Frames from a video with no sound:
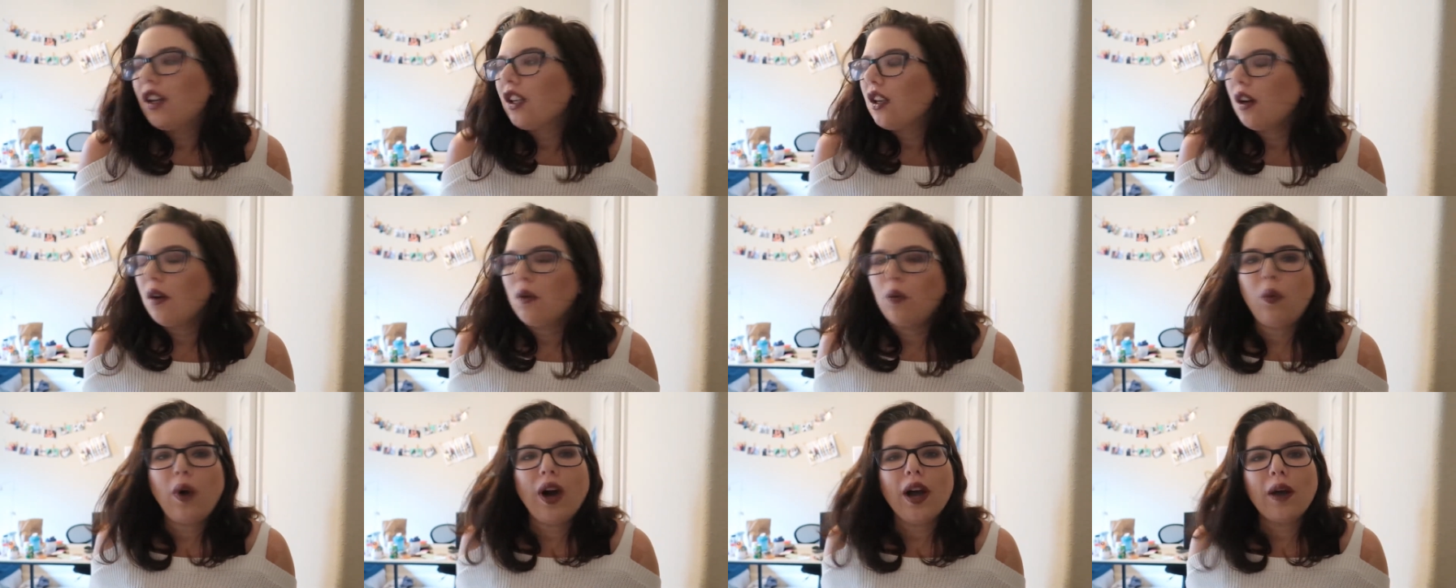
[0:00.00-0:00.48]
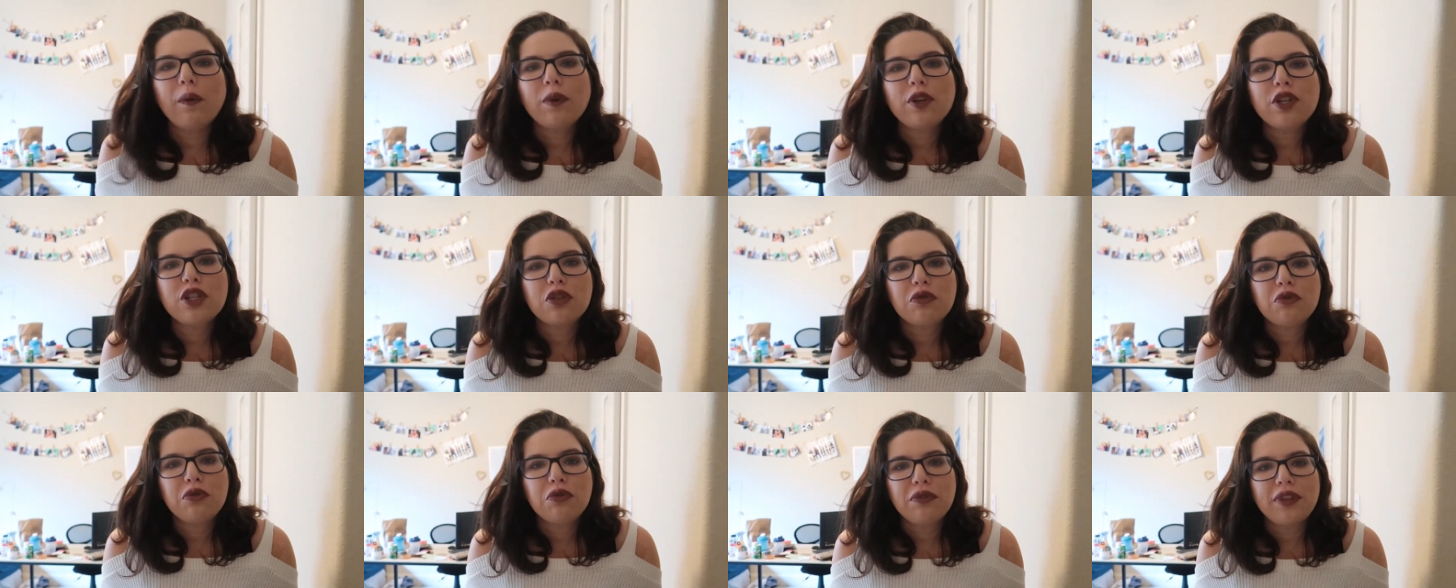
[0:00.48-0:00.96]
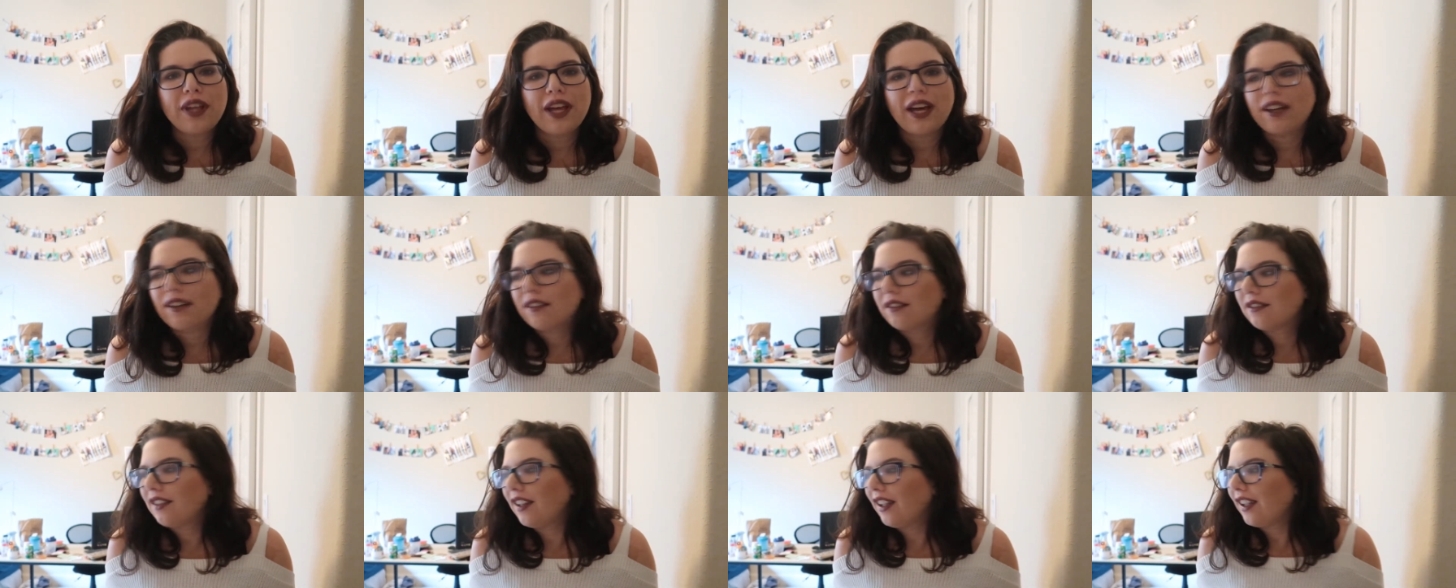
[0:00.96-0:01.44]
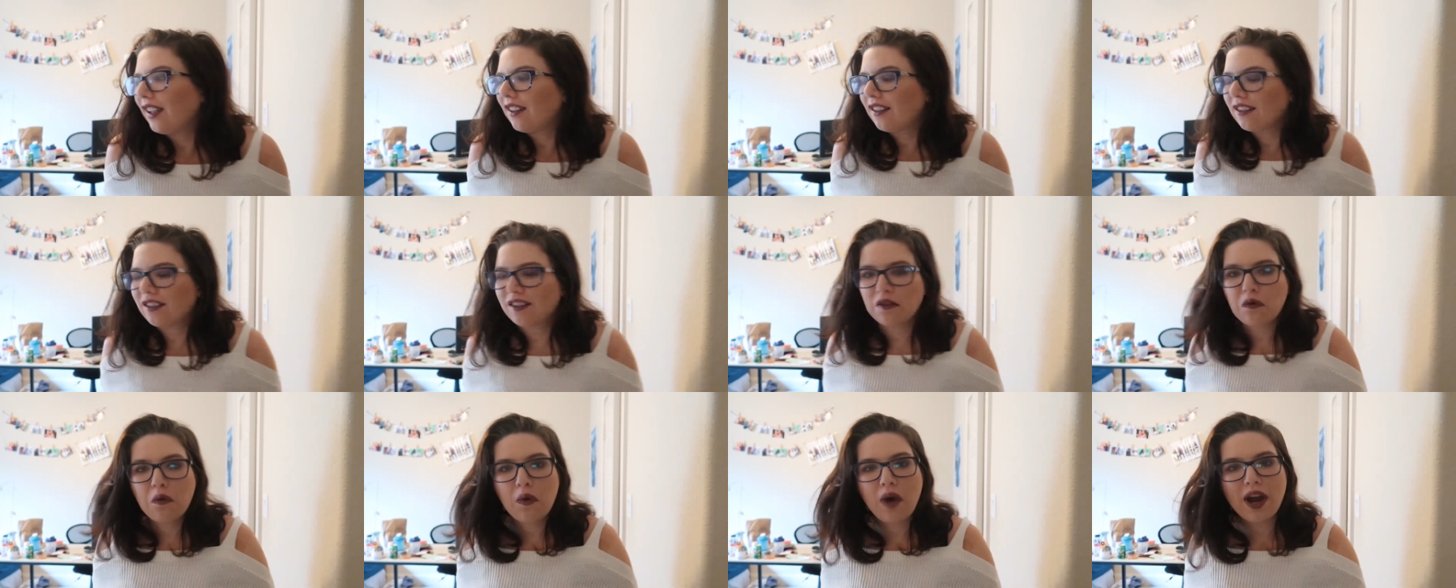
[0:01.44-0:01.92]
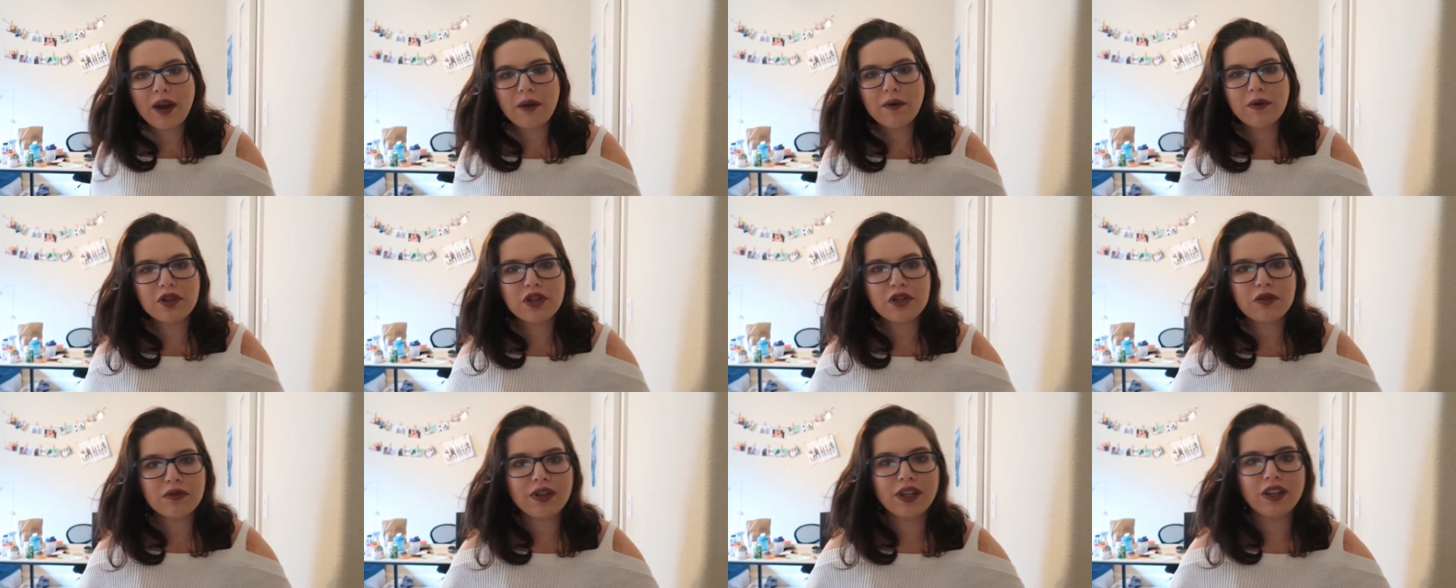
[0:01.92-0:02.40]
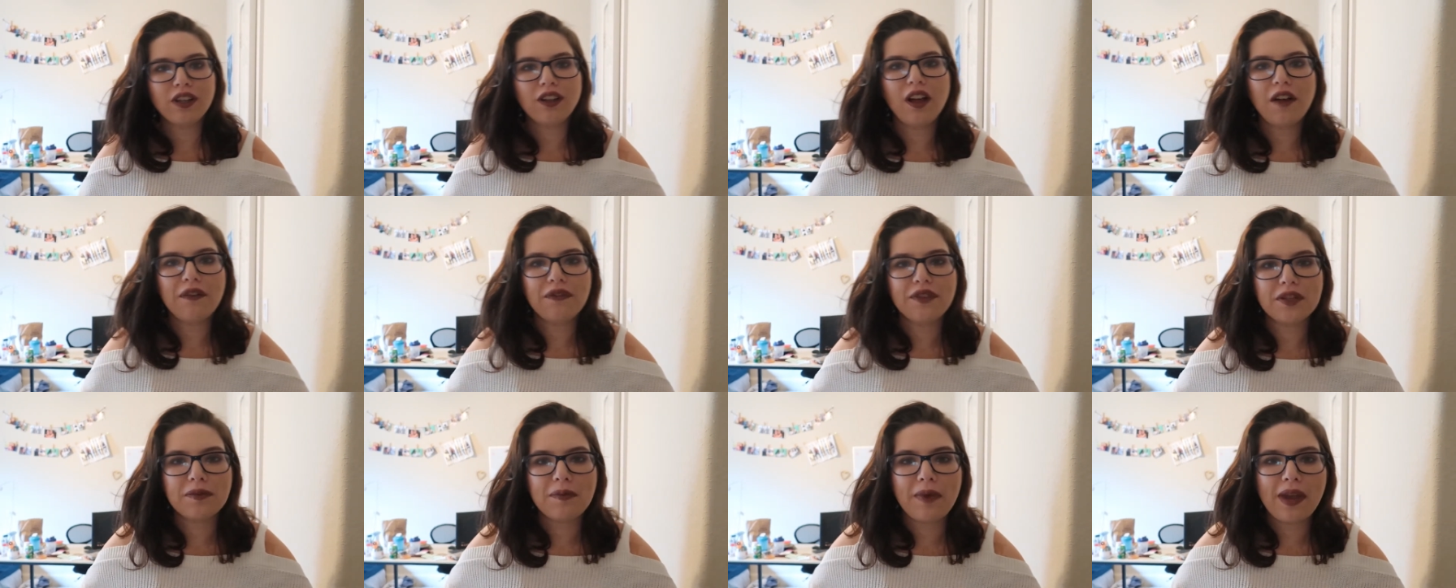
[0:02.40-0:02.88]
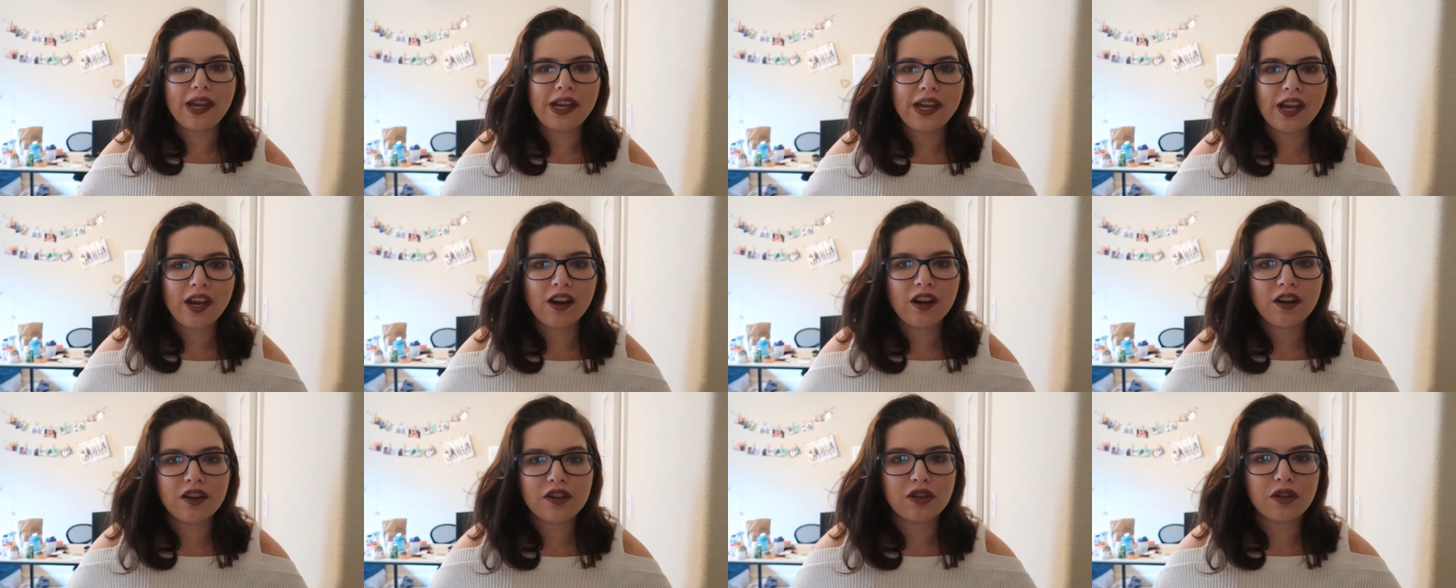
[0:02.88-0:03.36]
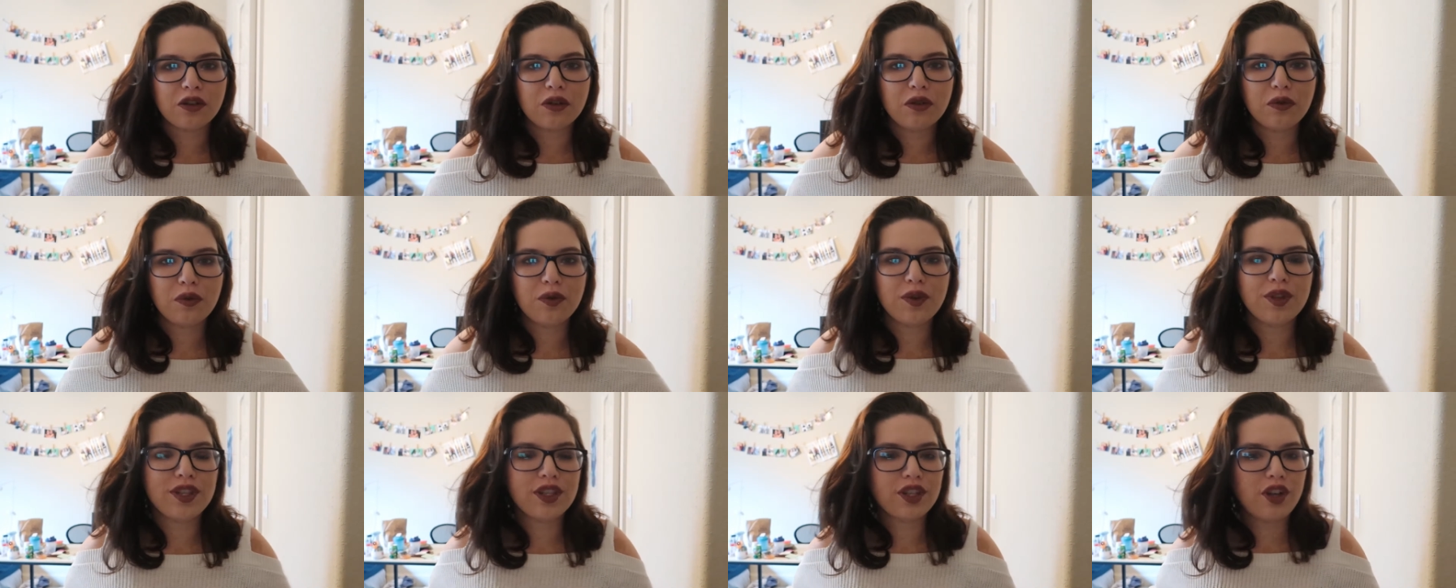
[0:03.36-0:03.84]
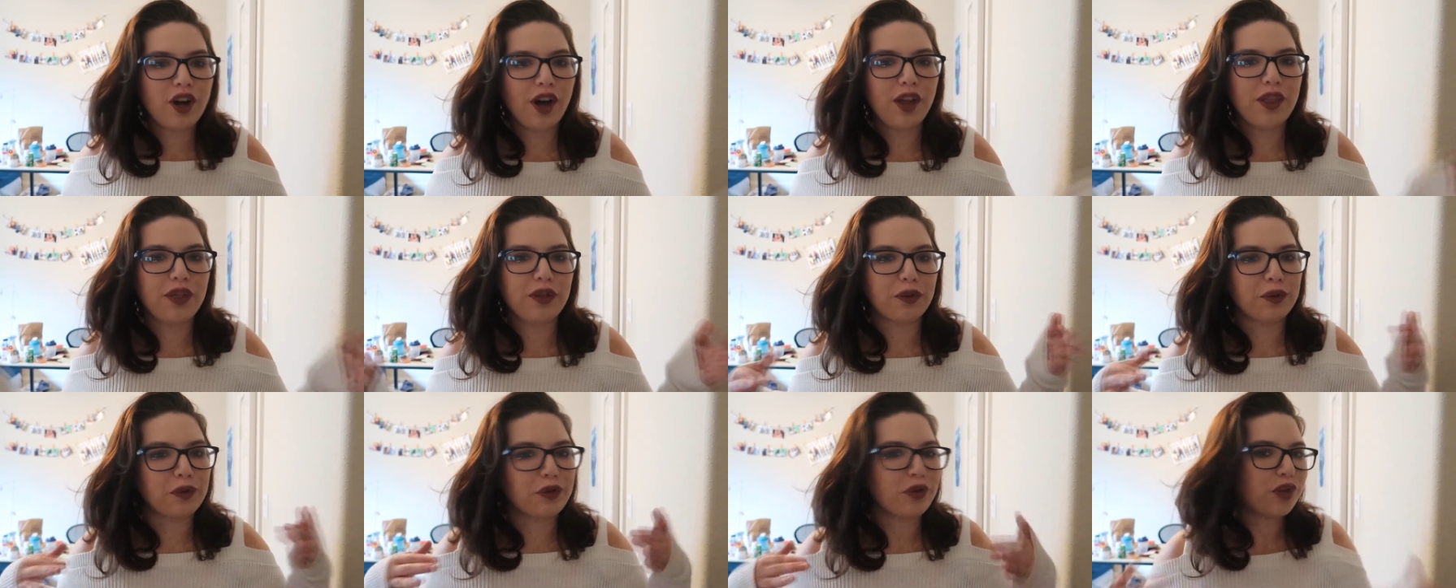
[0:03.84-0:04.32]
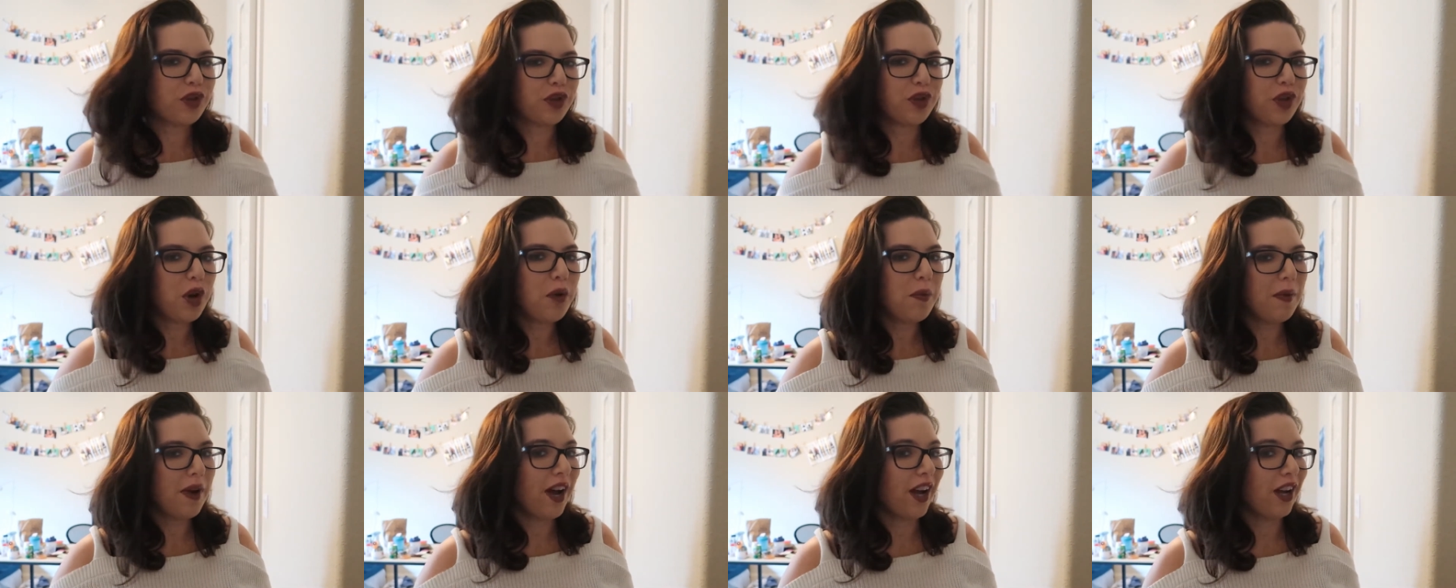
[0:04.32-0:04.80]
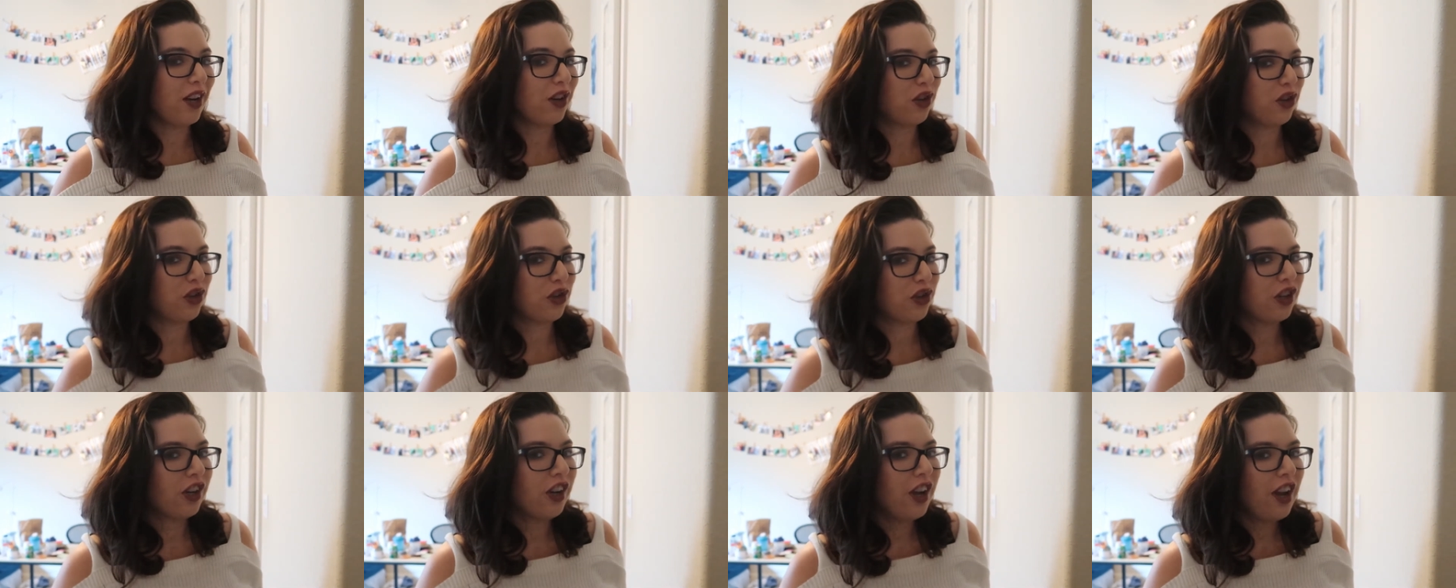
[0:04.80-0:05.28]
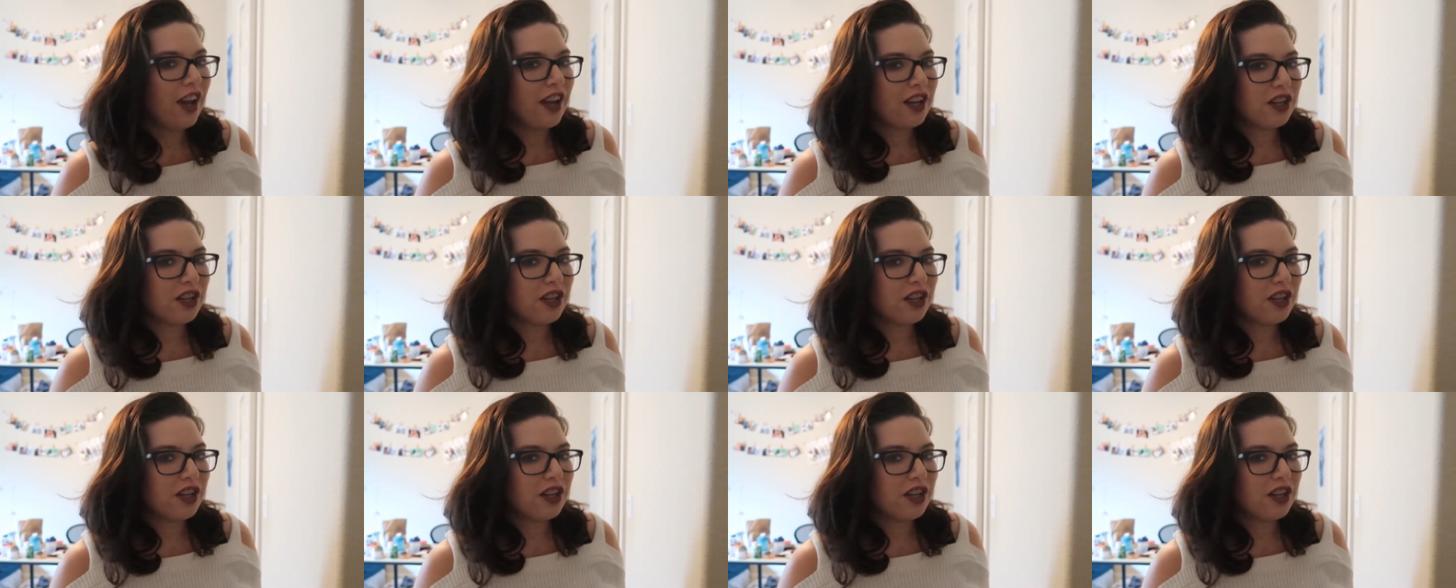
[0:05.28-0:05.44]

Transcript: Yo, why would you do that? Like, why would you kill off this main character who has gone through so much